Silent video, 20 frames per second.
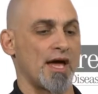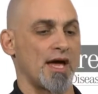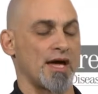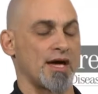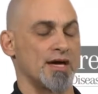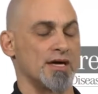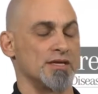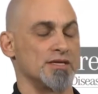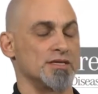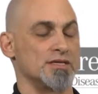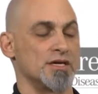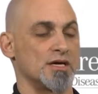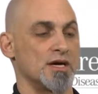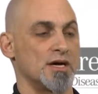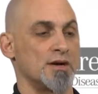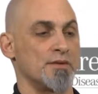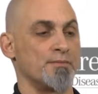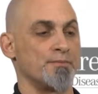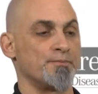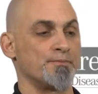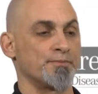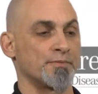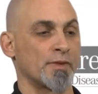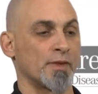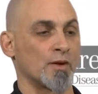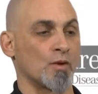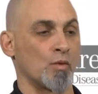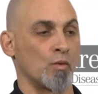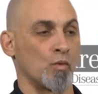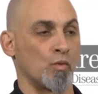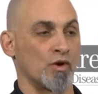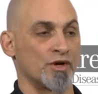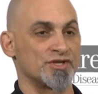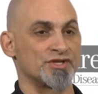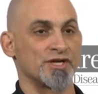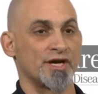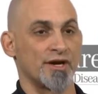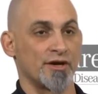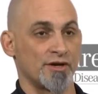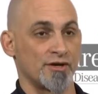And um,
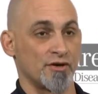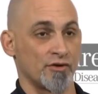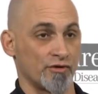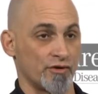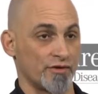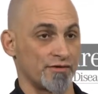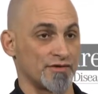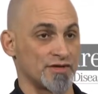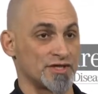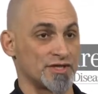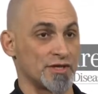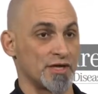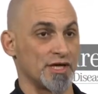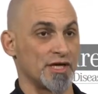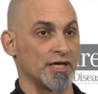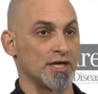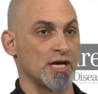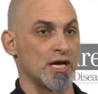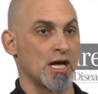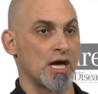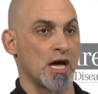once I had heard of the study,